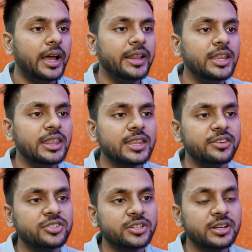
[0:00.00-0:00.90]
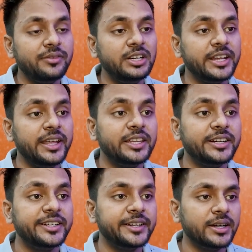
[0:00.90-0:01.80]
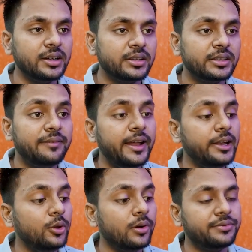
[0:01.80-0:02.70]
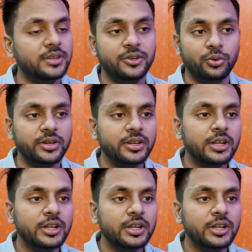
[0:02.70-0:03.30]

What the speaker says: and this constructor will take the data, the value of the node.